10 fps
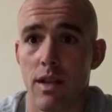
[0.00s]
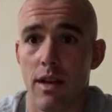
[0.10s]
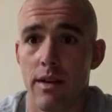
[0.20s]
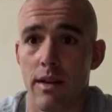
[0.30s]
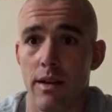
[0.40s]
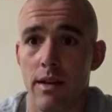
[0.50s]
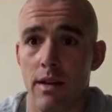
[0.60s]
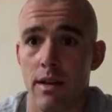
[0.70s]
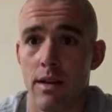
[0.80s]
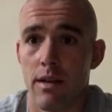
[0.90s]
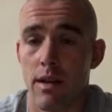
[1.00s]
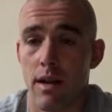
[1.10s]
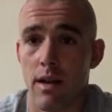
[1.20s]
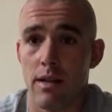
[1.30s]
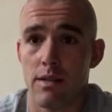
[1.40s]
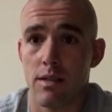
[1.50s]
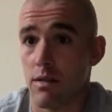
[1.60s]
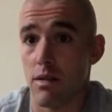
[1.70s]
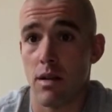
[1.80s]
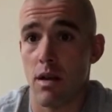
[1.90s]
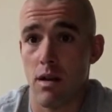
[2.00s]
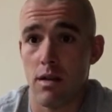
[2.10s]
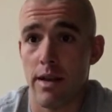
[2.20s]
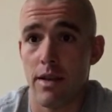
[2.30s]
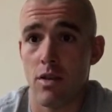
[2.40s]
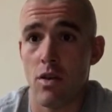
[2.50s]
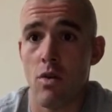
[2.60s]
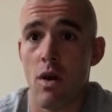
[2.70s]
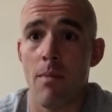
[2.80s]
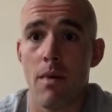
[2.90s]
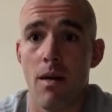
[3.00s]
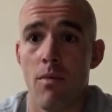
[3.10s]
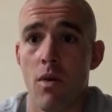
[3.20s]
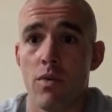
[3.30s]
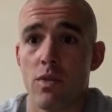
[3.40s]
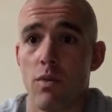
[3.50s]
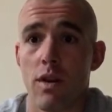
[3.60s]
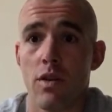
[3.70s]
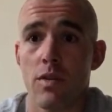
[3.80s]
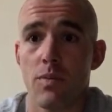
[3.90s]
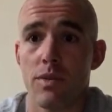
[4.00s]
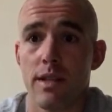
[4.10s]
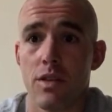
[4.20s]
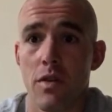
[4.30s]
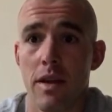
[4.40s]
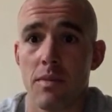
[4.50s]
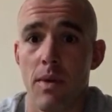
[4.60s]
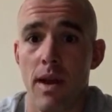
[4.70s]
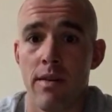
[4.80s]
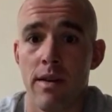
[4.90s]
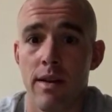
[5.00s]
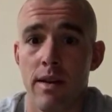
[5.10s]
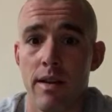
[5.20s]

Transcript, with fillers: done because uh, like you know I'm, I'm always 100% transparent